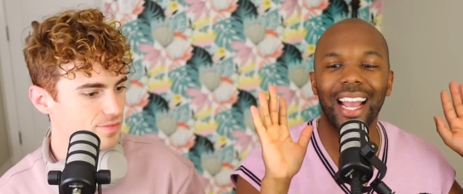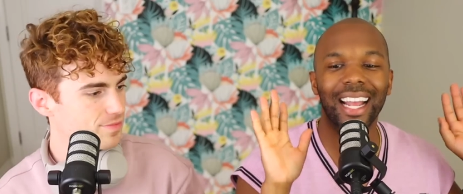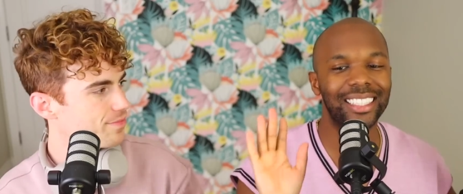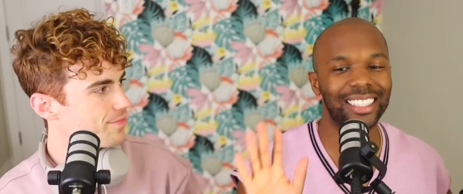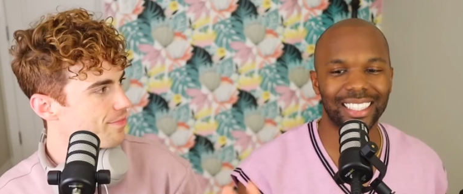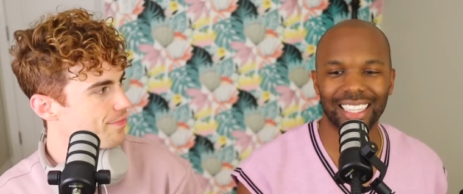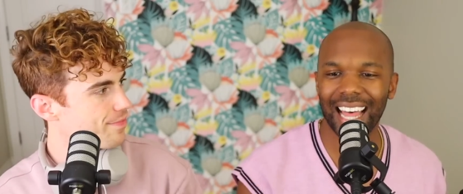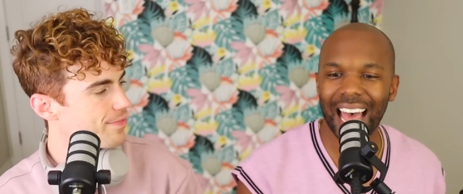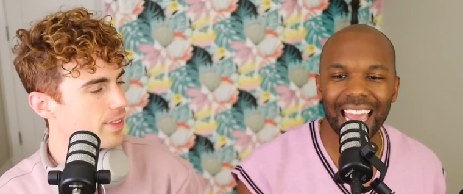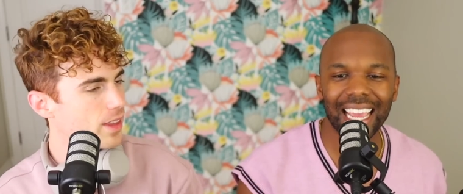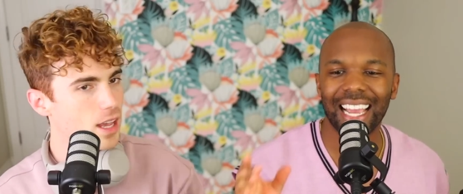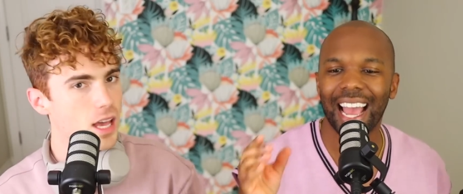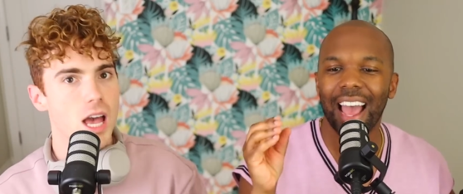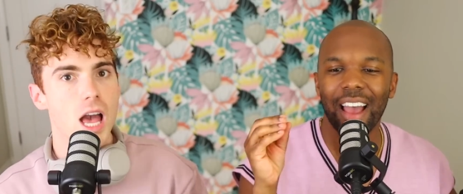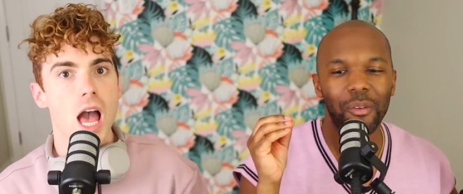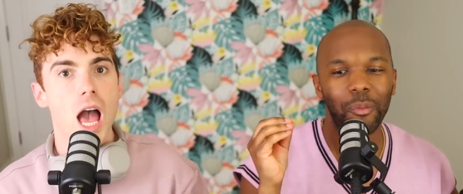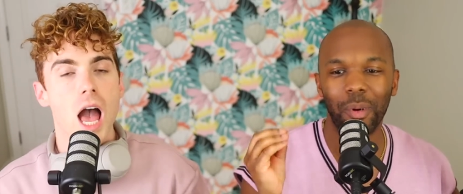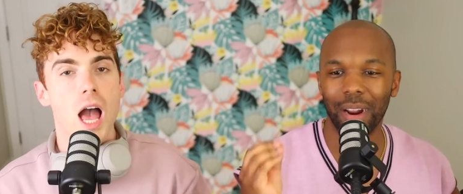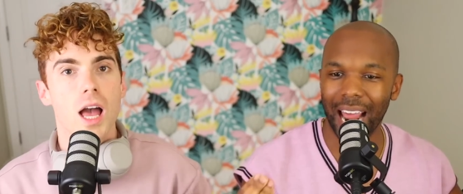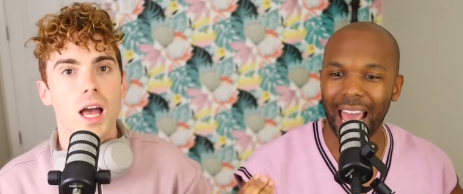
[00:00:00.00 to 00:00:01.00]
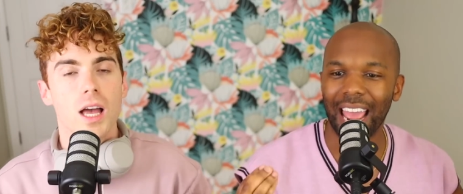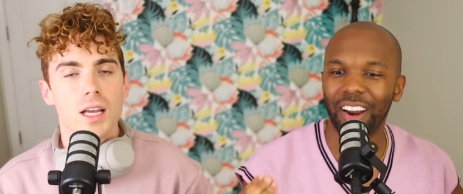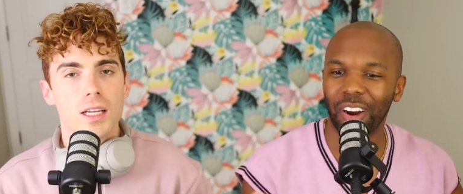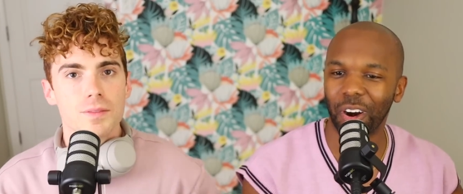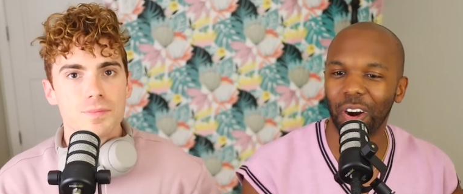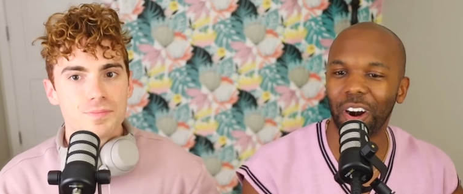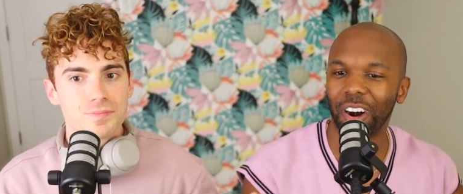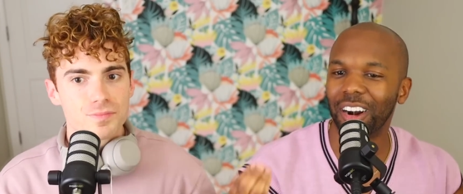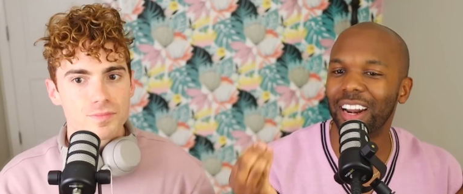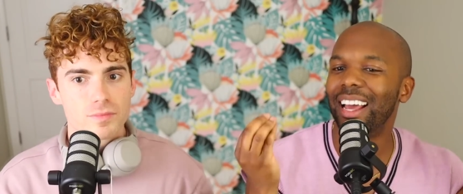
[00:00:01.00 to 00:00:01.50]
Speaker 1: It's like when I
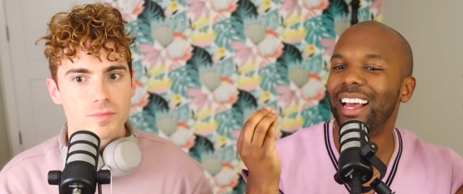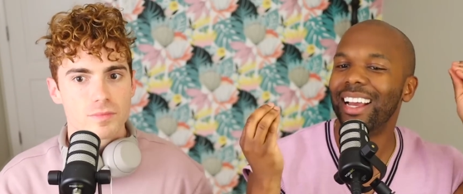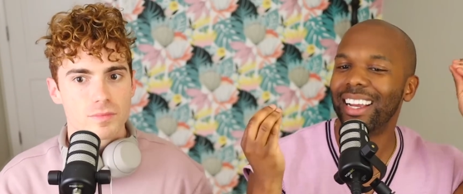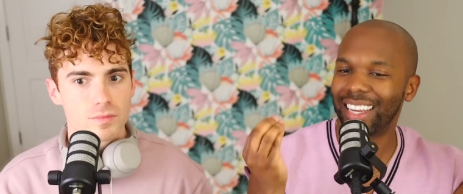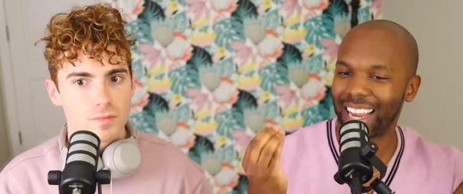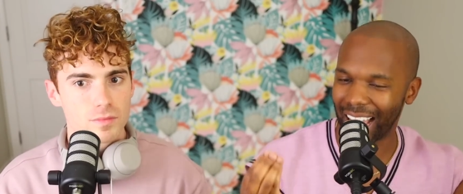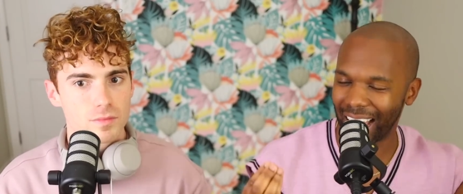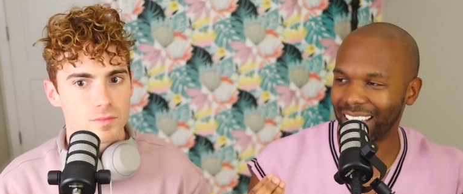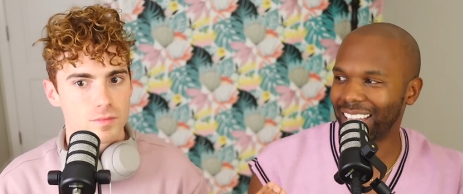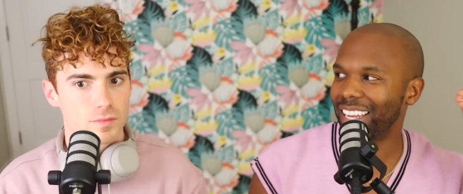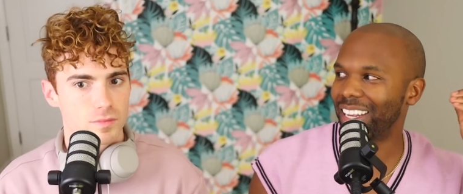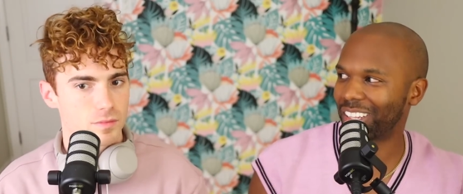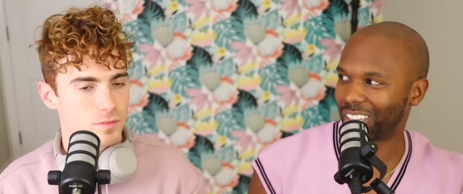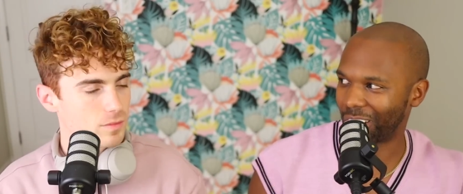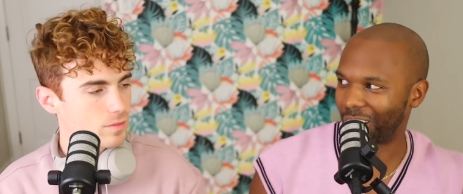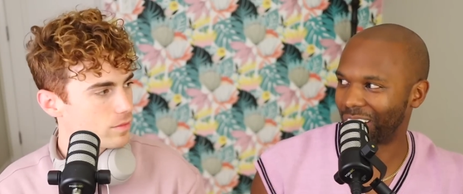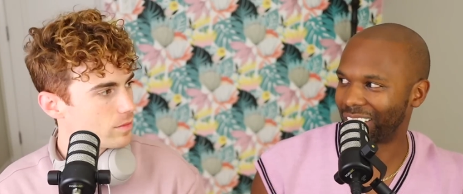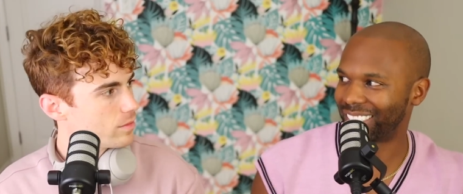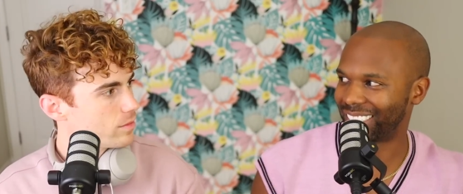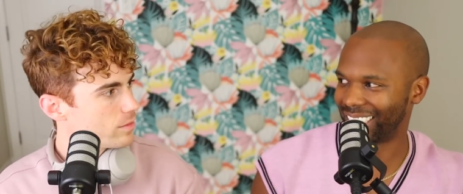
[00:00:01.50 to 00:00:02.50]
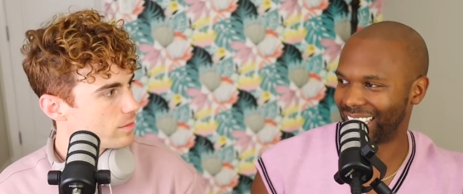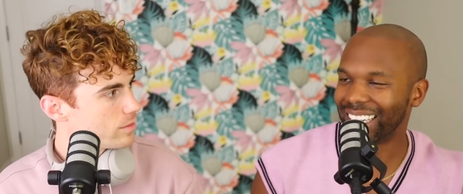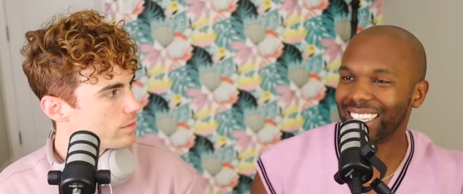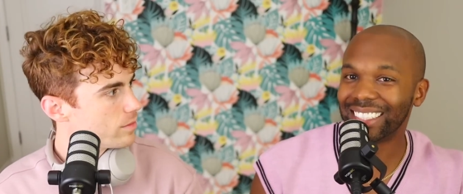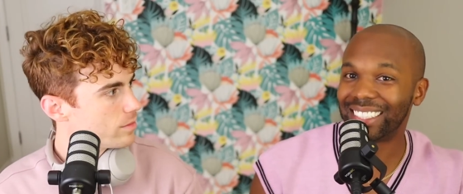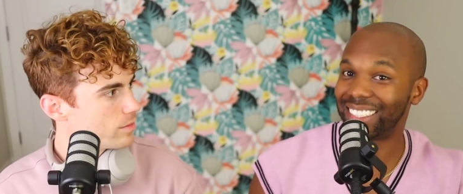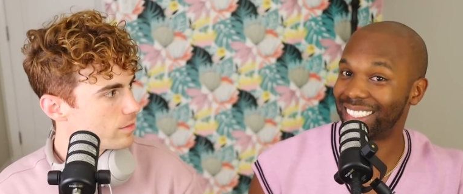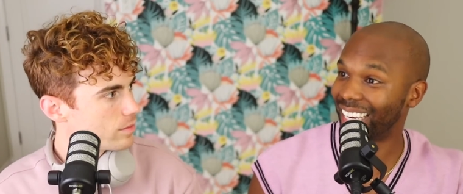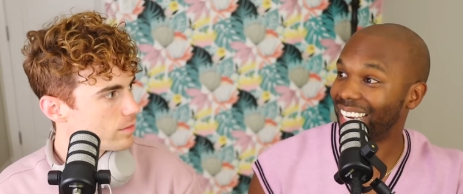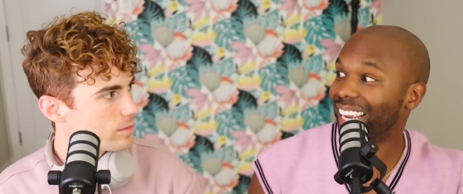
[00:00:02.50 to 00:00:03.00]
heard Kelly Clarkson
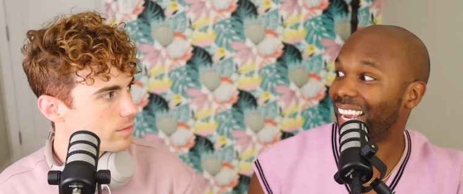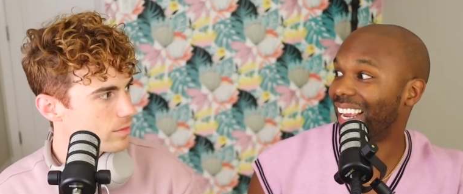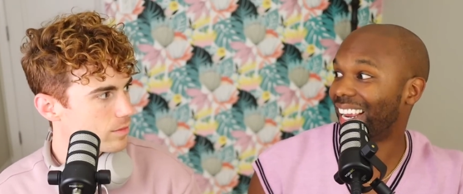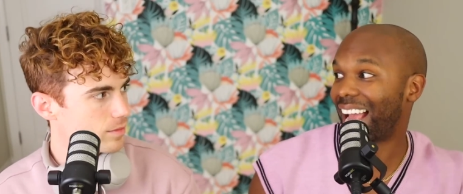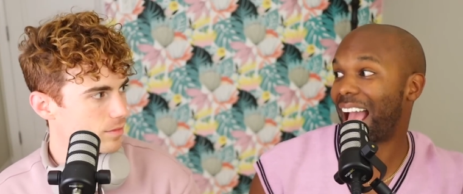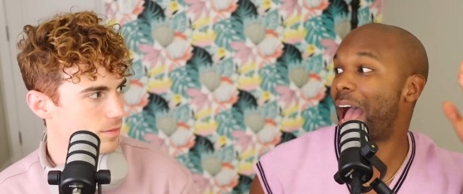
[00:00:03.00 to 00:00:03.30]
singing